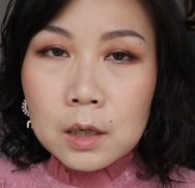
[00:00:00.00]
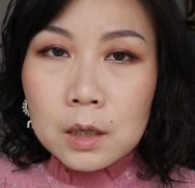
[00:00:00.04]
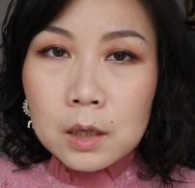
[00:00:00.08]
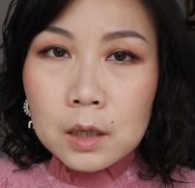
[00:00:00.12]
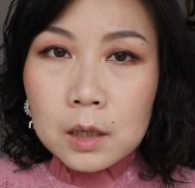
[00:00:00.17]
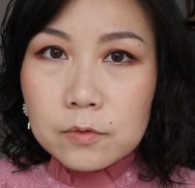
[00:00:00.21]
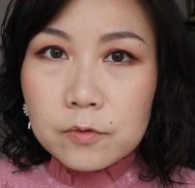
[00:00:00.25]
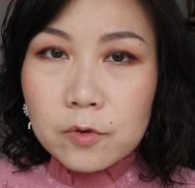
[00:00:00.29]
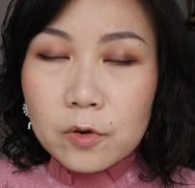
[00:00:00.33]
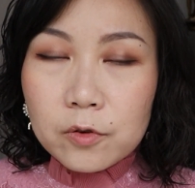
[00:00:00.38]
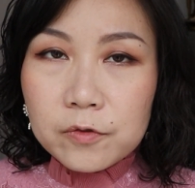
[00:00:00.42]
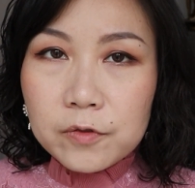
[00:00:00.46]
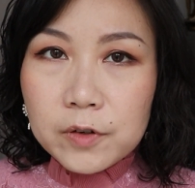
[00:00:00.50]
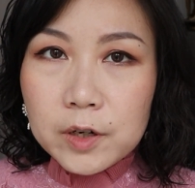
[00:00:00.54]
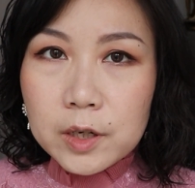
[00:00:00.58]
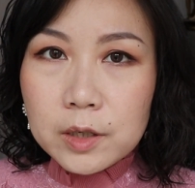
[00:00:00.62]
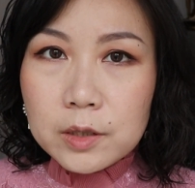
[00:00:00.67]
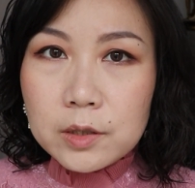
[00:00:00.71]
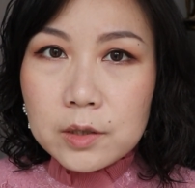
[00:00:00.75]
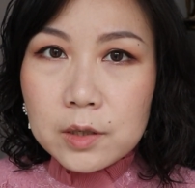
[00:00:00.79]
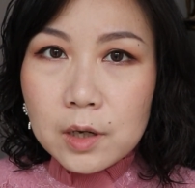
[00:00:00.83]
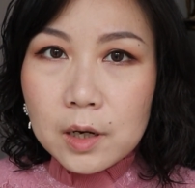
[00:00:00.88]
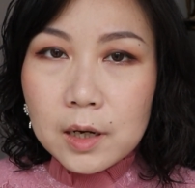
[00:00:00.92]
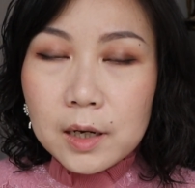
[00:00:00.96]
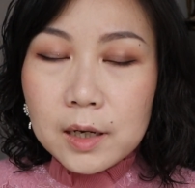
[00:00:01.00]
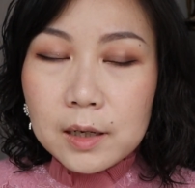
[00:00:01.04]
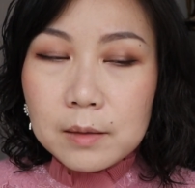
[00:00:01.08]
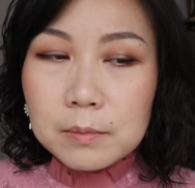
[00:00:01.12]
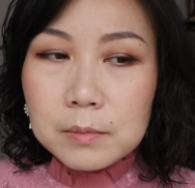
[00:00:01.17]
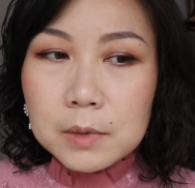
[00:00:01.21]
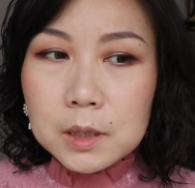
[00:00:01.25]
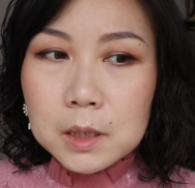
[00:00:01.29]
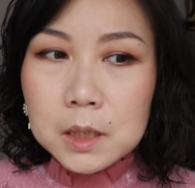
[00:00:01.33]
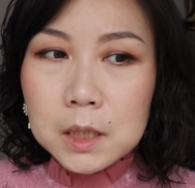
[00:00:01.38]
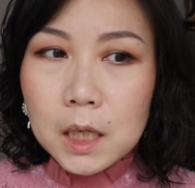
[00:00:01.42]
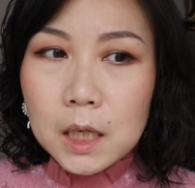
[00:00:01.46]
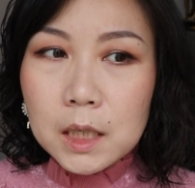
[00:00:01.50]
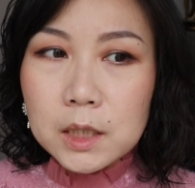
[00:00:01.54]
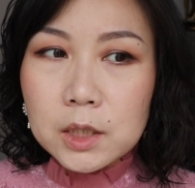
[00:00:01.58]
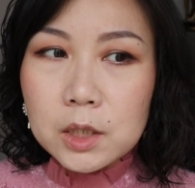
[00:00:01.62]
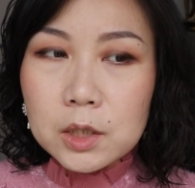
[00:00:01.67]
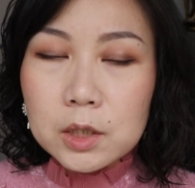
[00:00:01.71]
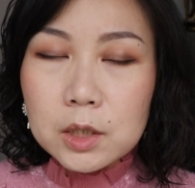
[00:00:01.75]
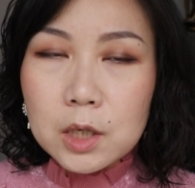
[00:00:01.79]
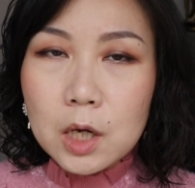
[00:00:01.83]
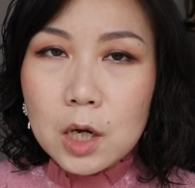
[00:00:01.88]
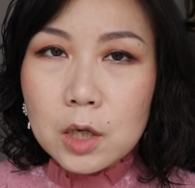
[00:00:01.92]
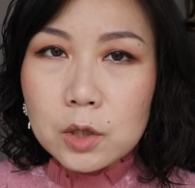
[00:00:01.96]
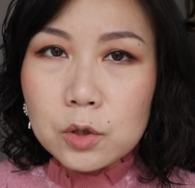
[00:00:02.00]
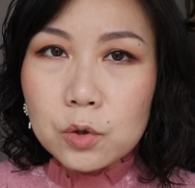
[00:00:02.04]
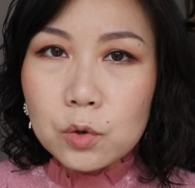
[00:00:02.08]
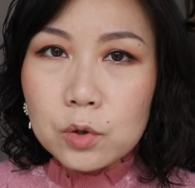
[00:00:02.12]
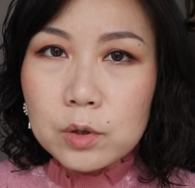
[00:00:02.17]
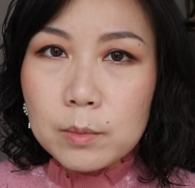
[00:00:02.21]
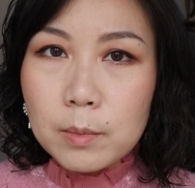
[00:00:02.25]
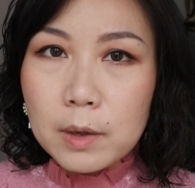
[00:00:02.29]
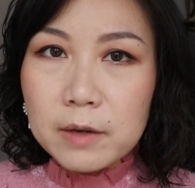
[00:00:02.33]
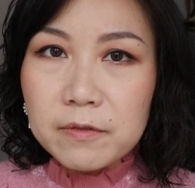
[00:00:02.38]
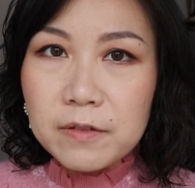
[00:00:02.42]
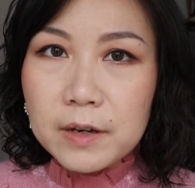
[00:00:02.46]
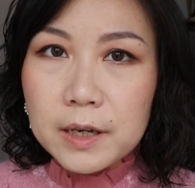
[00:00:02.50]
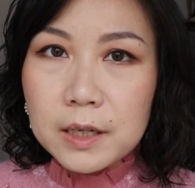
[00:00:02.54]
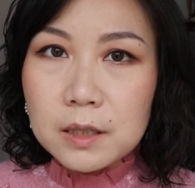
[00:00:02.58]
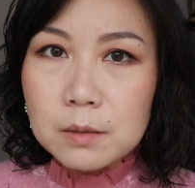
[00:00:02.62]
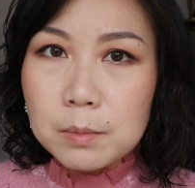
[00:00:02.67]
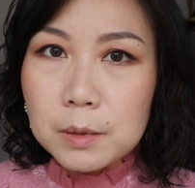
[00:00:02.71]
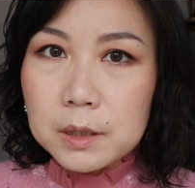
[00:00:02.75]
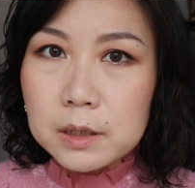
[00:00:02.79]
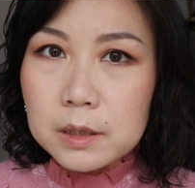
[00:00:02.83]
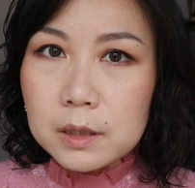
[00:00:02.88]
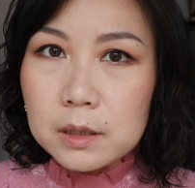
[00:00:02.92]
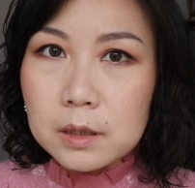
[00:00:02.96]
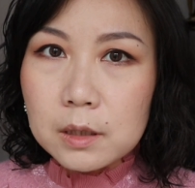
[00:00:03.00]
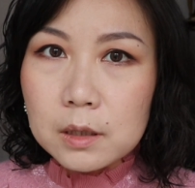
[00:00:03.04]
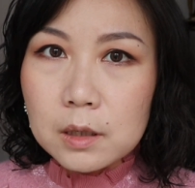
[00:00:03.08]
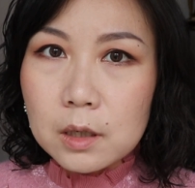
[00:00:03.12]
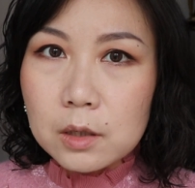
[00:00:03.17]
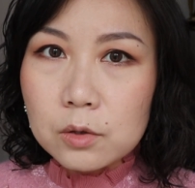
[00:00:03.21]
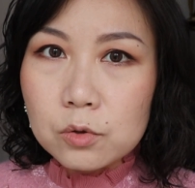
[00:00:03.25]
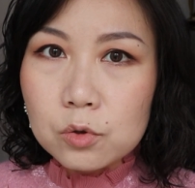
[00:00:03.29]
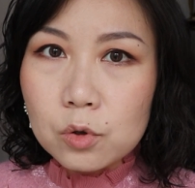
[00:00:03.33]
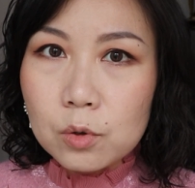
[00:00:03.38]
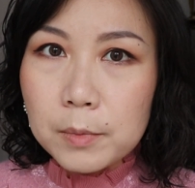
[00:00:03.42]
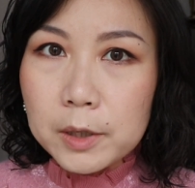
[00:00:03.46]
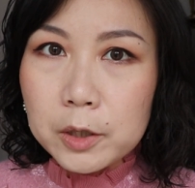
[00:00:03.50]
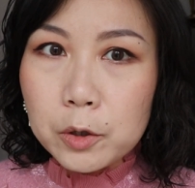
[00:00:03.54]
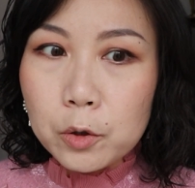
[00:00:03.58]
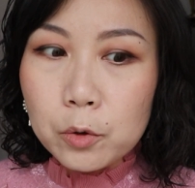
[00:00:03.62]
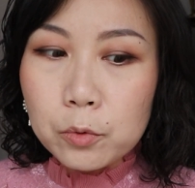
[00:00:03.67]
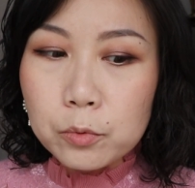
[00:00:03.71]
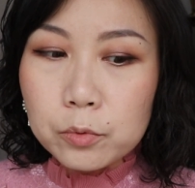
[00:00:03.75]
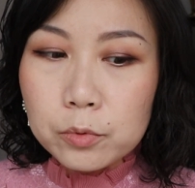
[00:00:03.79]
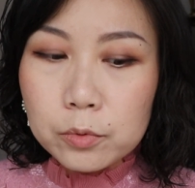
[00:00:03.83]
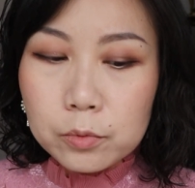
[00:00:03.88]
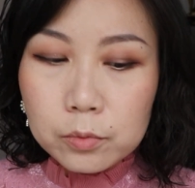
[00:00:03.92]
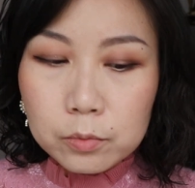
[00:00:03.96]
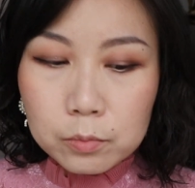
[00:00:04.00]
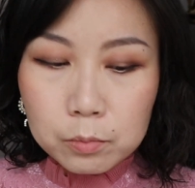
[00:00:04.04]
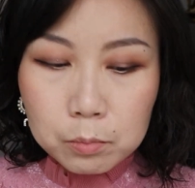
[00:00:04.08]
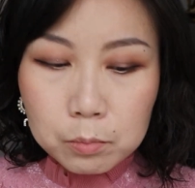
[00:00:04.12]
for first time, I just contoured my face but didn't contour my nose.